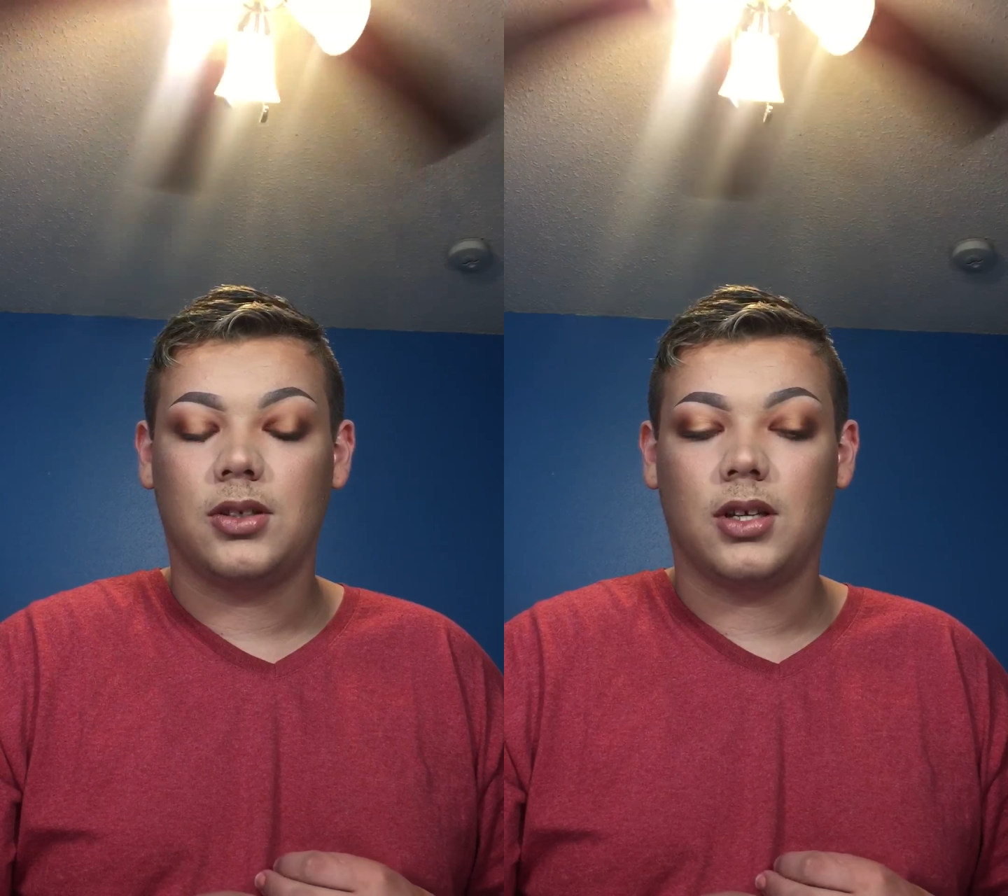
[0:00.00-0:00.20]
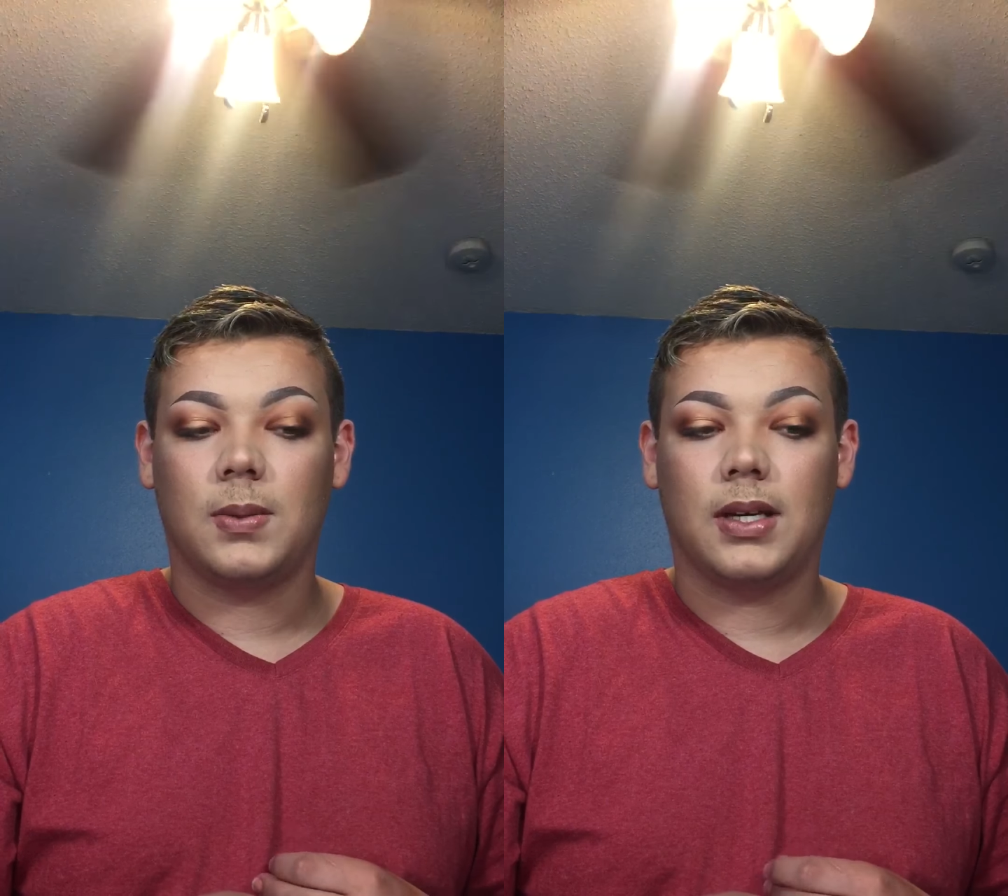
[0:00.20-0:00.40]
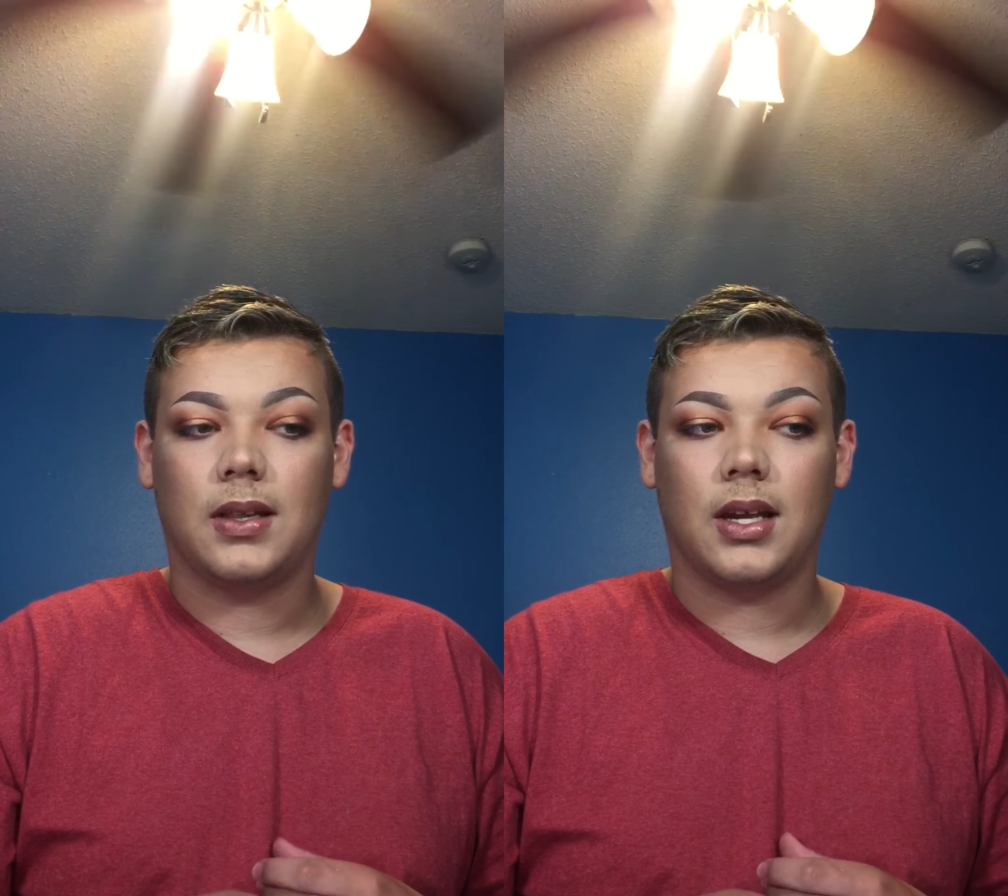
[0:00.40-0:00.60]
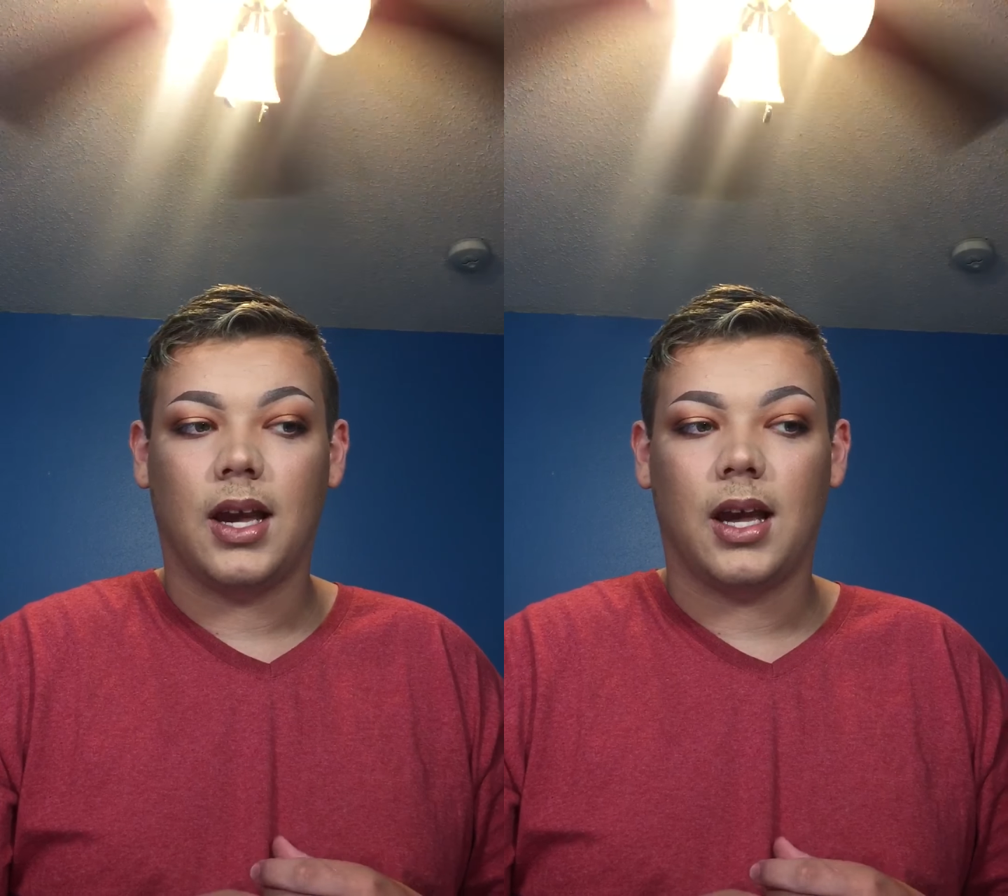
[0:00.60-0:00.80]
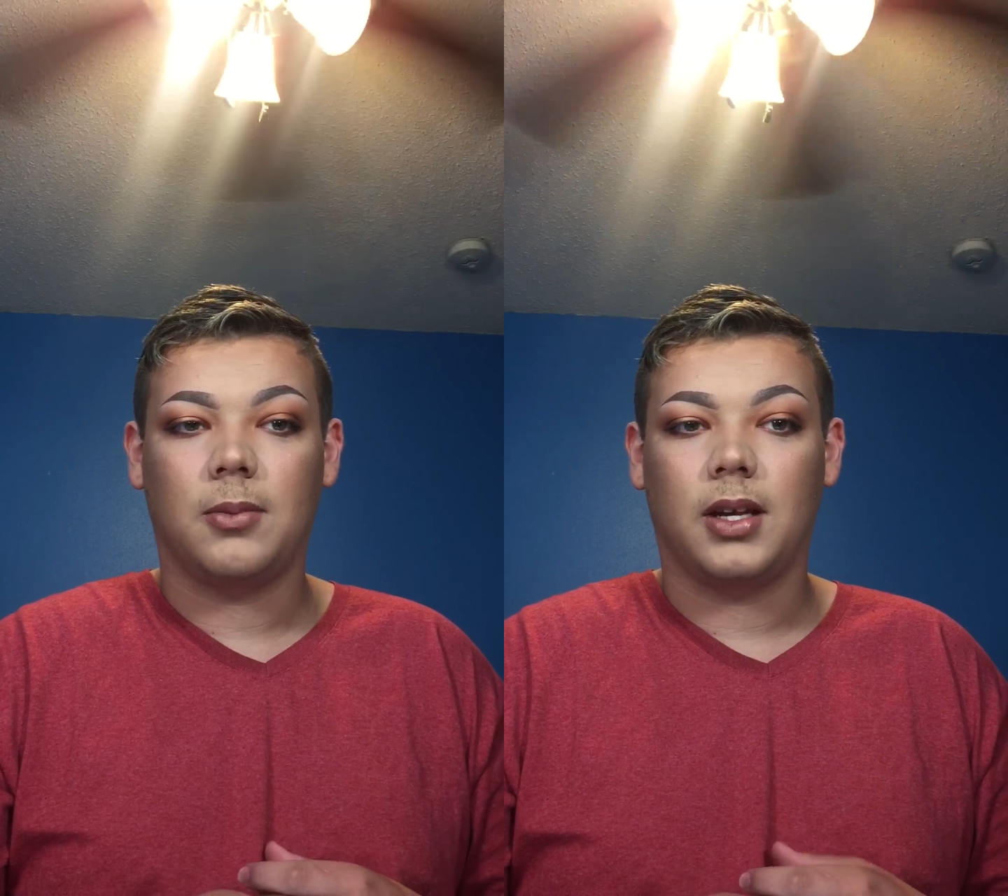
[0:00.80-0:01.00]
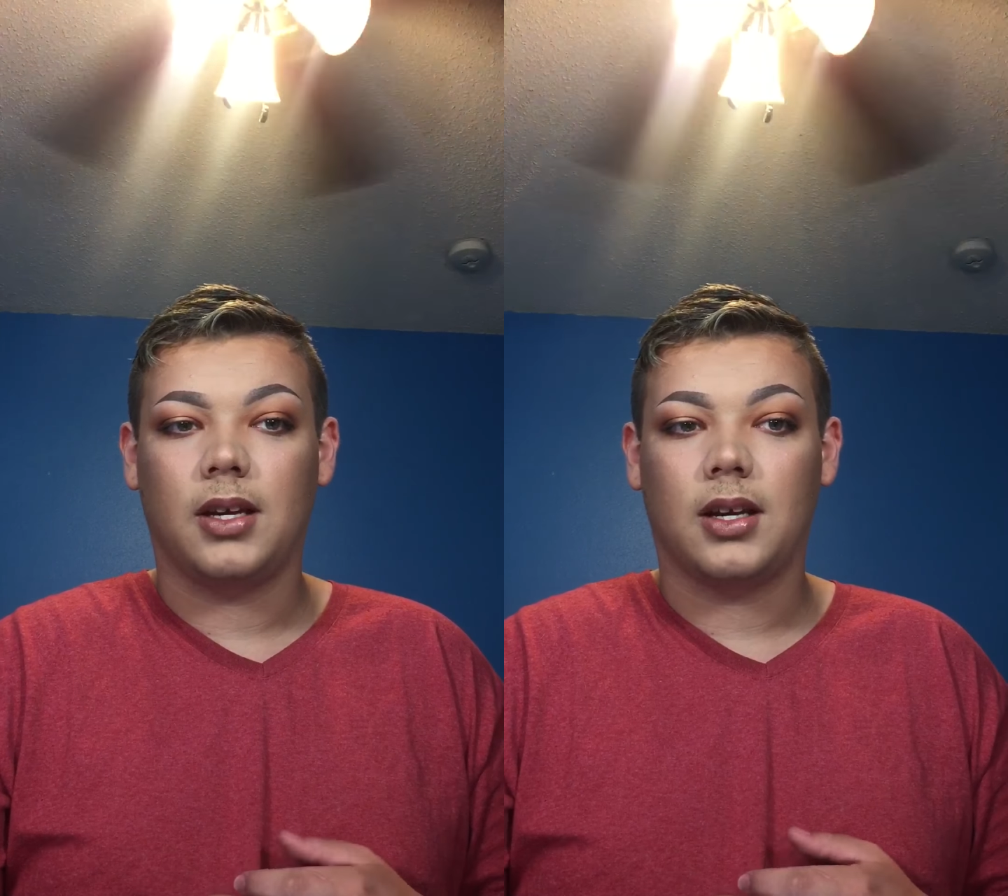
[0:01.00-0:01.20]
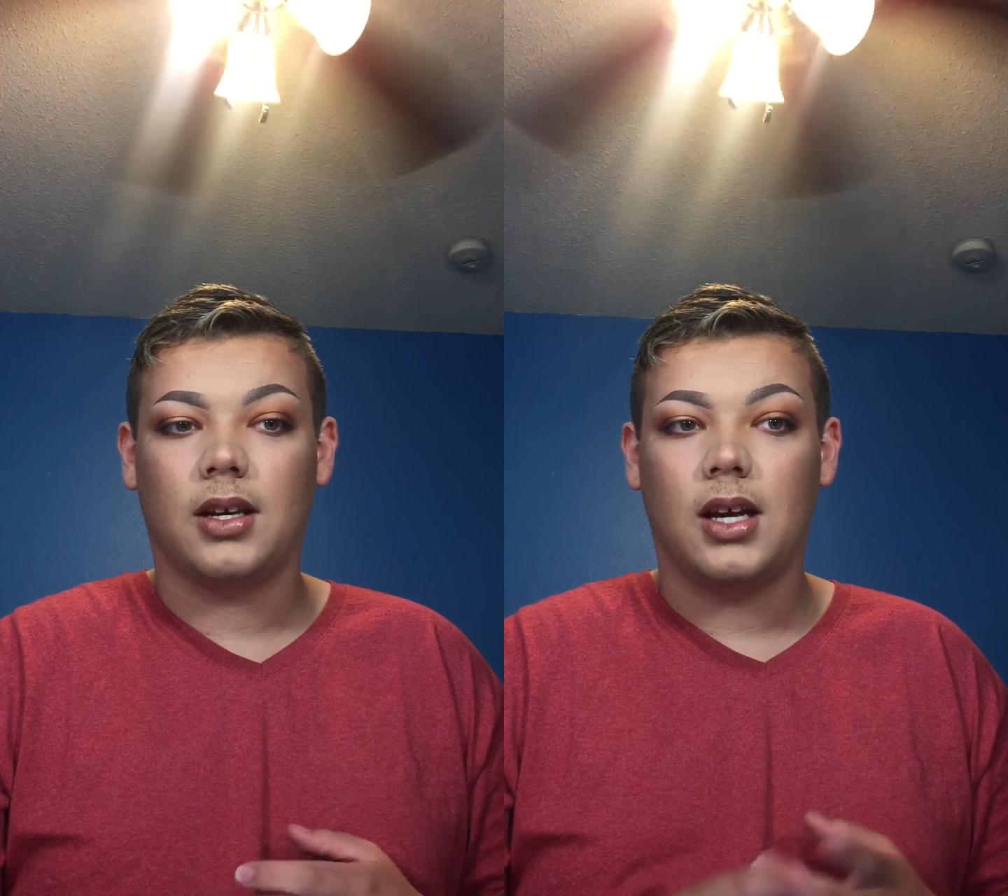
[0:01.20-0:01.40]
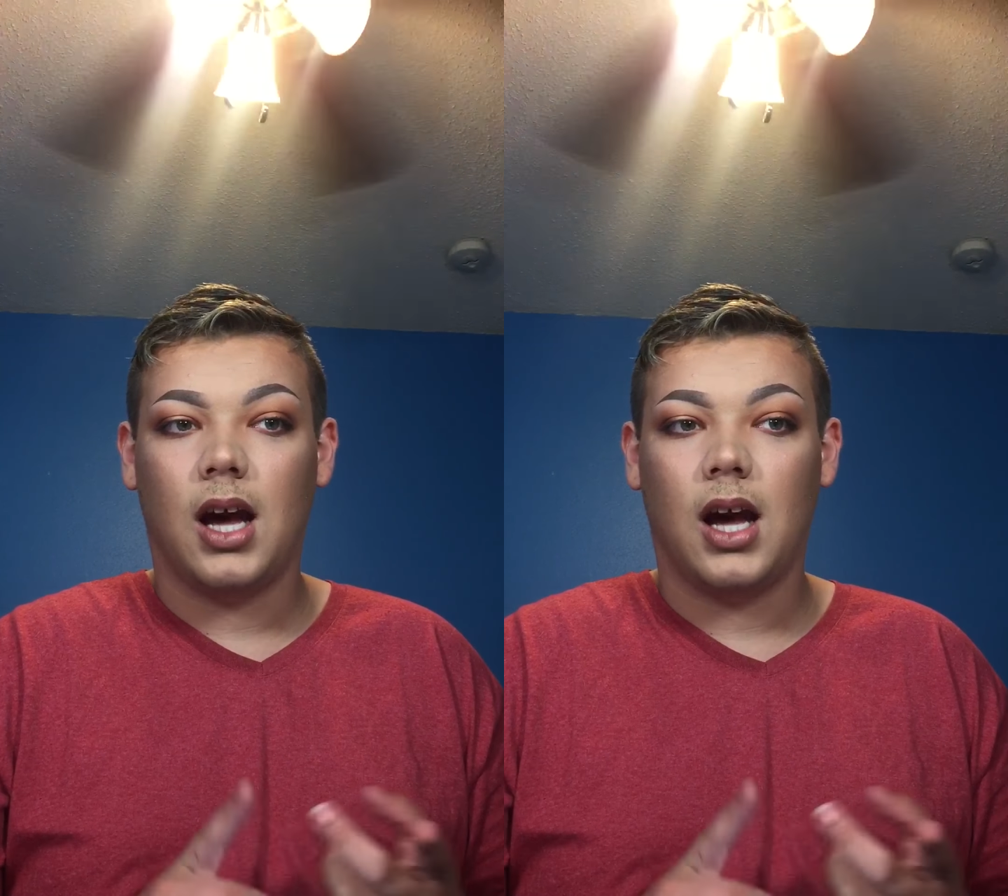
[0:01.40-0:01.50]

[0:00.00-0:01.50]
there because they have, like,